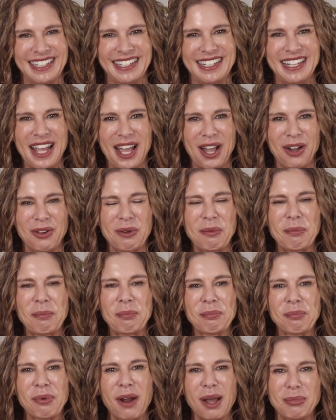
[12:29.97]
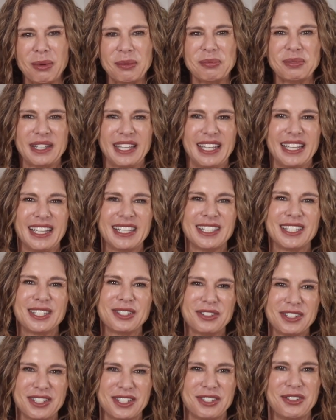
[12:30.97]
Now, probably as
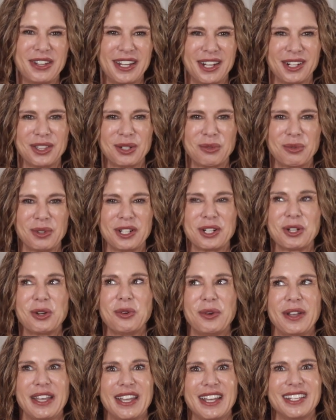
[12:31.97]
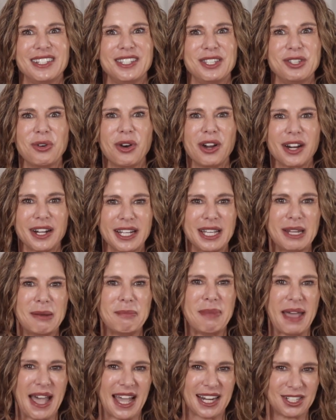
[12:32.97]
soon as you hear the word quiz, you
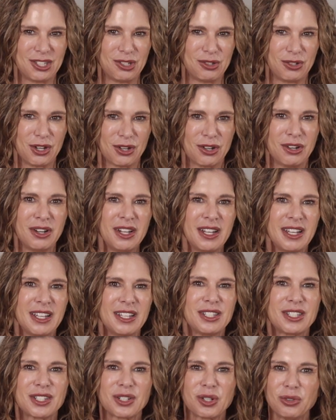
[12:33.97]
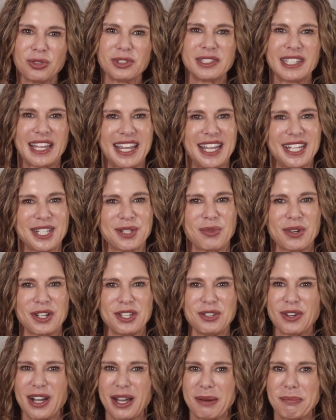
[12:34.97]
hearken back to your school days where
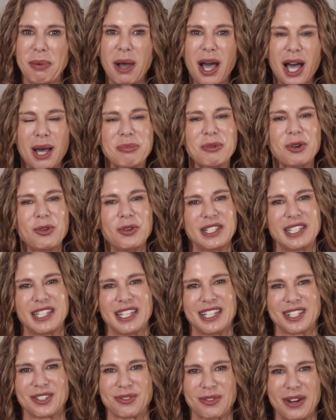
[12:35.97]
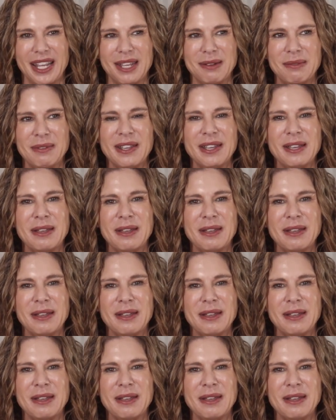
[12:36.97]
you got pop quizzes, right?